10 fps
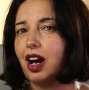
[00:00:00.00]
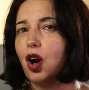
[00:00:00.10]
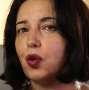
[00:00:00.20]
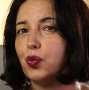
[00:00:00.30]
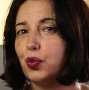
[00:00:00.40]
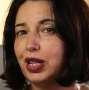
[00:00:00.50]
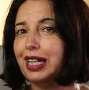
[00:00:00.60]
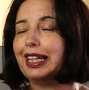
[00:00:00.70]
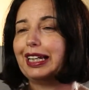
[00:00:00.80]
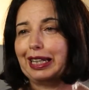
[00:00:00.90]
a
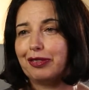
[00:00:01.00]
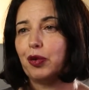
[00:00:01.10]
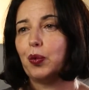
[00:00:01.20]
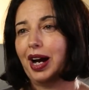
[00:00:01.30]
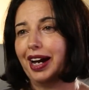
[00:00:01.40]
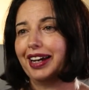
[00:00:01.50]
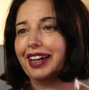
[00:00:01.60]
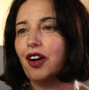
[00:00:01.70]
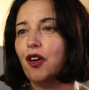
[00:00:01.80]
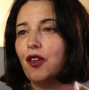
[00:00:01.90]
really clever
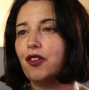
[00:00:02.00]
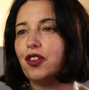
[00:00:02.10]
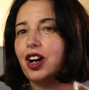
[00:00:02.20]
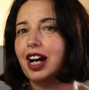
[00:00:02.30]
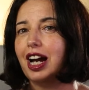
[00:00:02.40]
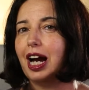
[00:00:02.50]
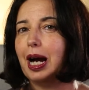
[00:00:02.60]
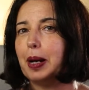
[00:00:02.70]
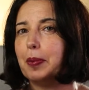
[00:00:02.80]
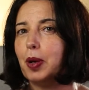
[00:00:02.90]
way of
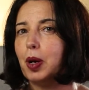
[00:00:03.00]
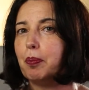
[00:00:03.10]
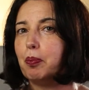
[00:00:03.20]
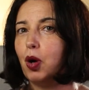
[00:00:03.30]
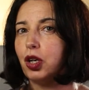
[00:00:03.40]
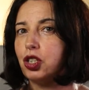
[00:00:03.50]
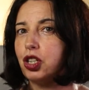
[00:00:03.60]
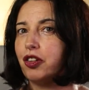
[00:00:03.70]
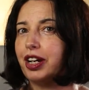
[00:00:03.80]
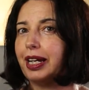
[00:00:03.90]

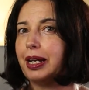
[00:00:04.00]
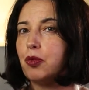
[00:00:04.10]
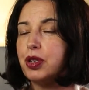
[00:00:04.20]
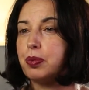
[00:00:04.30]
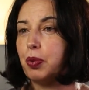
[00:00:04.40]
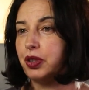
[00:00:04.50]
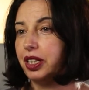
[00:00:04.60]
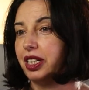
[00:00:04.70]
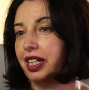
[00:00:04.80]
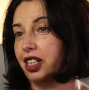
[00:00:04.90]
monitoring and
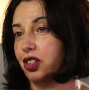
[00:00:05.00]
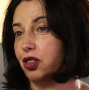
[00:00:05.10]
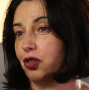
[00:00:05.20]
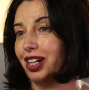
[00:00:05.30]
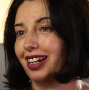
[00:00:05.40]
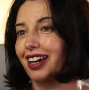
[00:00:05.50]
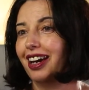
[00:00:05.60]
responding to industry,